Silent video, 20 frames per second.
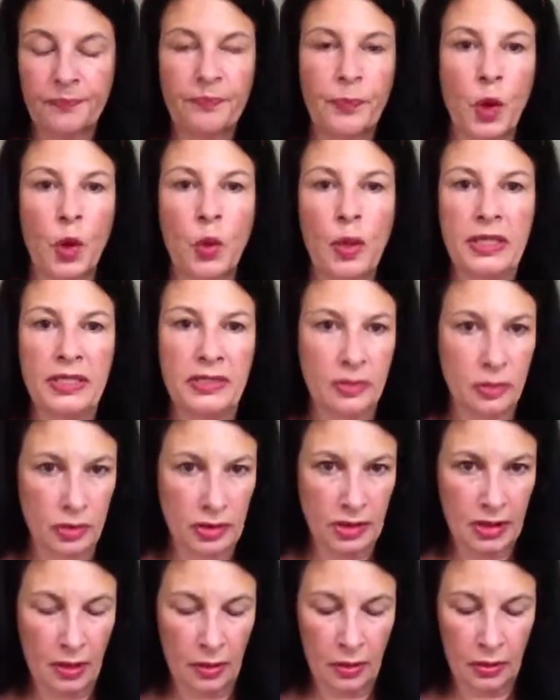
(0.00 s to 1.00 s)
Always good
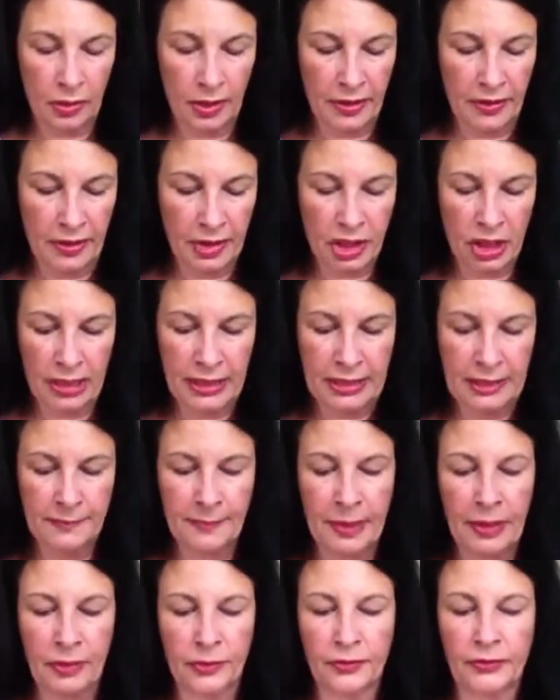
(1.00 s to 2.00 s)
to go and look in the gents'
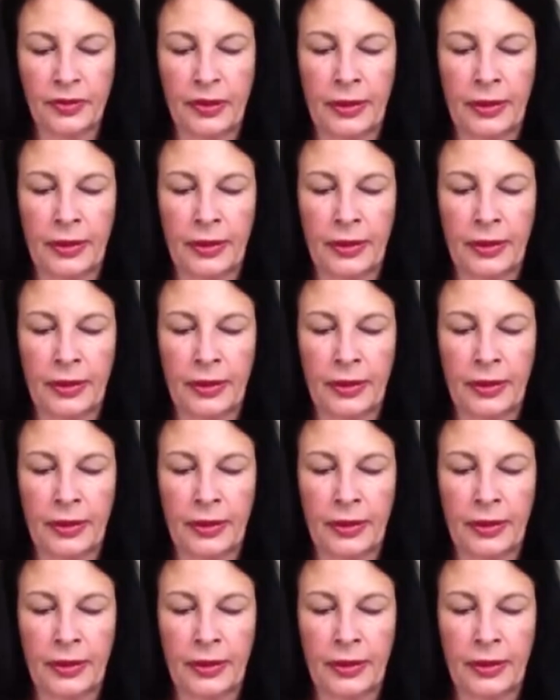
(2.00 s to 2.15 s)
belts.